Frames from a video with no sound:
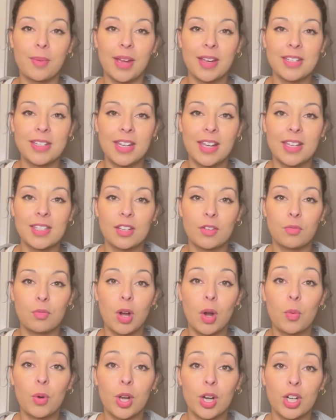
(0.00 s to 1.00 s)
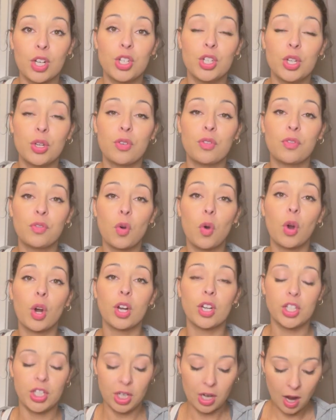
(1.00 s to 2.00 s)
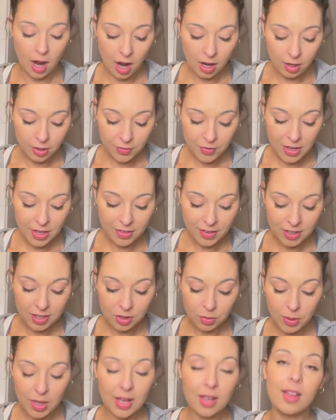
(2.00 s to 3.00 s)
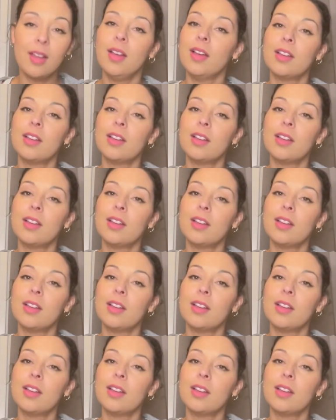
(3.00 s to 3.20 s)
ideas of what we're going to do for geography this week,